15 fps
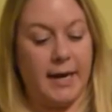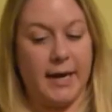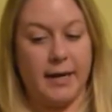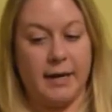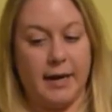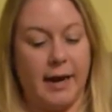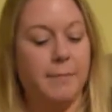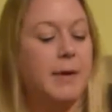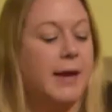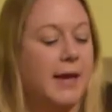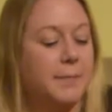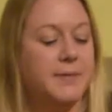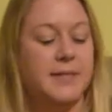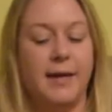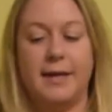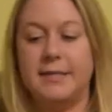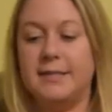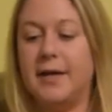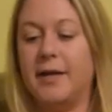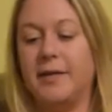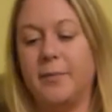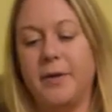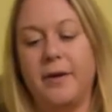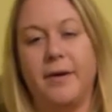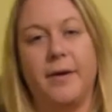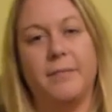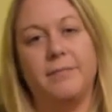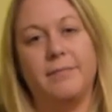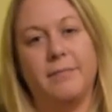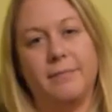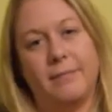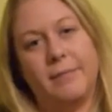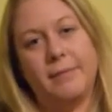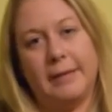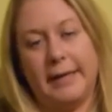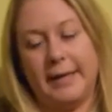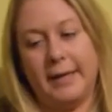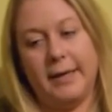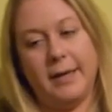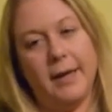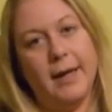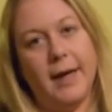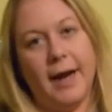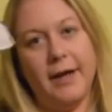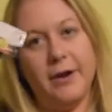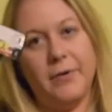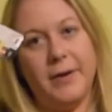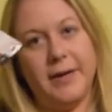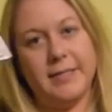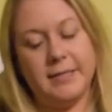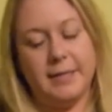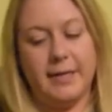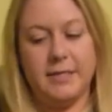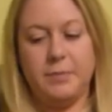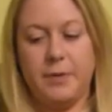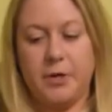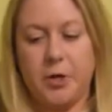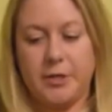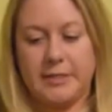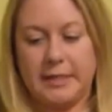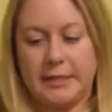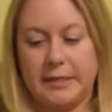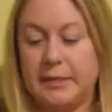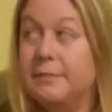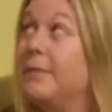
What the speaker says: And I keep saying Zelda, but you know, Link. I know he doesn't like to be called Zelda.